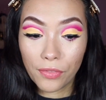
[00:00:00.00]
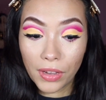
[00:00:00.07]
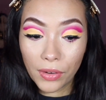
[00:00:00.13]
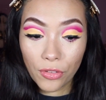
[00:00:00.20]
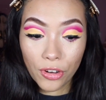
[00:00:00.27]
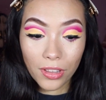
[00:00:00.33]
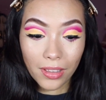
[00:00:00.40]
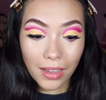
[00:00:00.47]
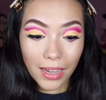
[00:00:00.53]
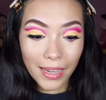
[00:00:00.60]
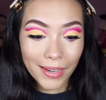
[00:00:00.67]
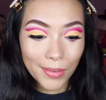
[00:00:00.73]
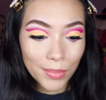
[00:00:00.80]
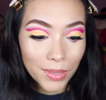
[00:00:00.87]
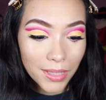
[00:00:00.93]
favorite
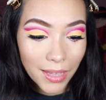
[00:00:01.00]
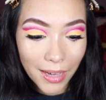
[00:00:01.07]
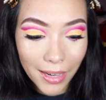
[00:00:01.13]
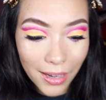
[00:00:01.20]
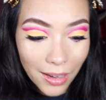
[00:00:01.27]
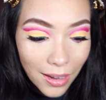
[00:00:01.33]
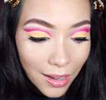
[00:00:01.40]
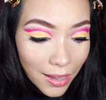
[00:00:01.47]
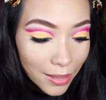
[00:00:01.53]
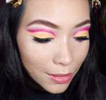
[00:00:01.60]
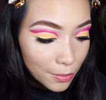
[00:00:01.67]
items that I got.